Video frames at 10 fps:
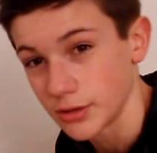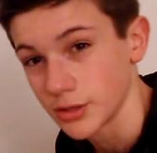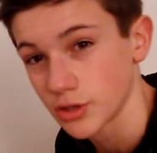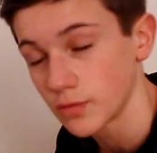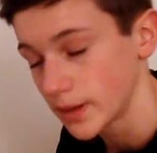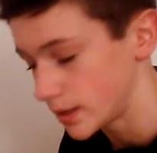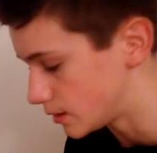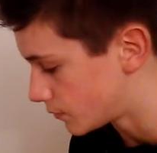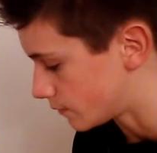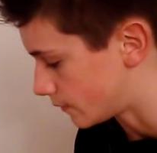are so many
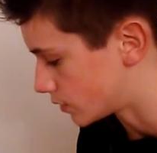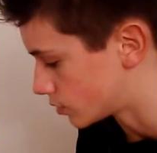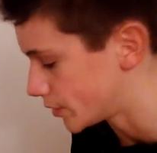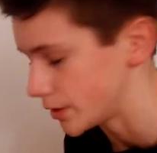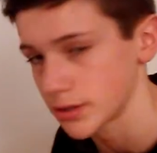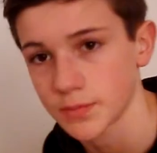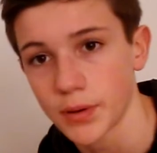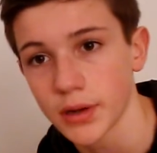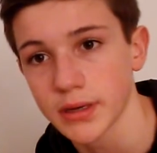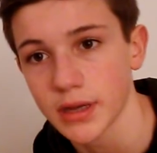different Victorinox
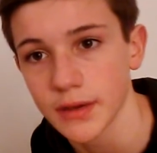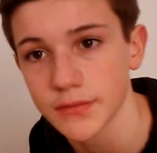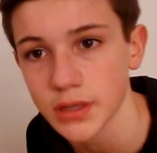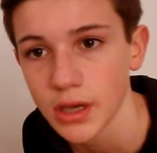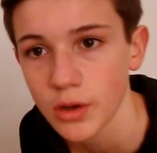pocket knives.